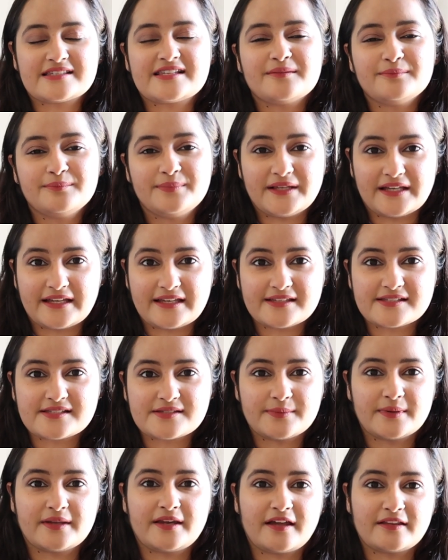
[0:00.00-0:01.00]
place
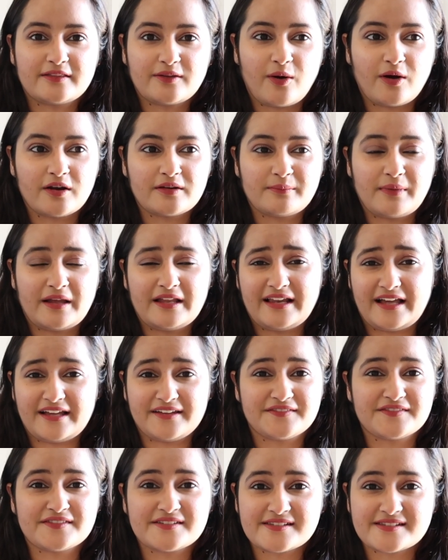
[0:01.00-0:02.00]
where I thought my
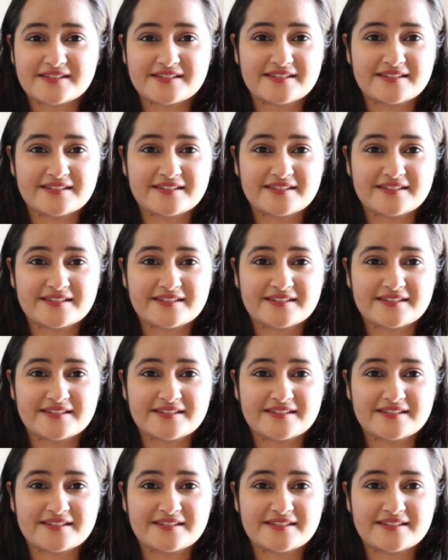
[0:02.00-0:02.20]
life is